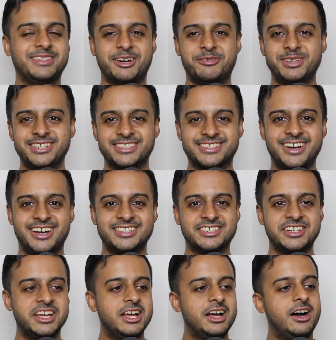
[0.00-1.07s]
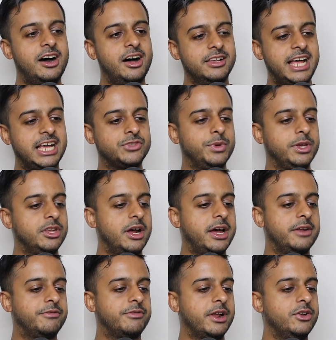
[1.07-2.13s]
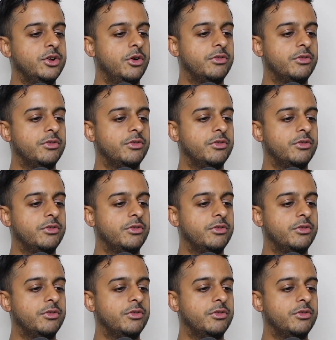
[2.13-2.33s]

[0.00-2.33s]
that we discussed last week. You know, I had a friend,